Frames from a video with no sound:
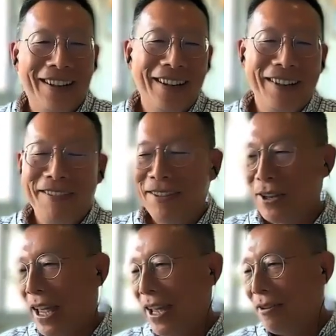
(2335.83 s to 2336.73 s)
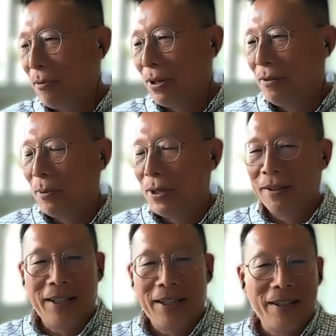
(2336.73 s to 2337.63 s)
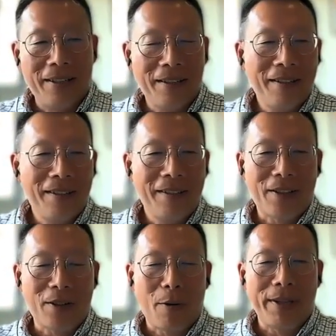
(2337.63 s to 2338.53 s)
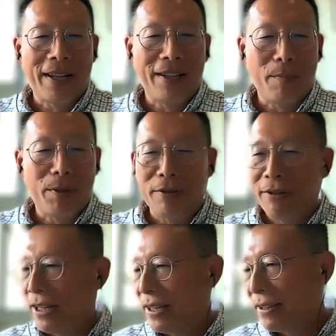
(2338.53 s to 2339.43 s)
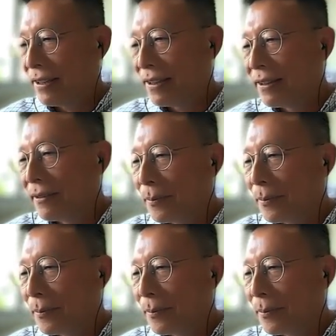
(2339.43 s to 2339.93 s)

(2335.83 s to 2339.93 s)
Oh. Uh, it's okay. We'll we'll uh. There's always other opportunities.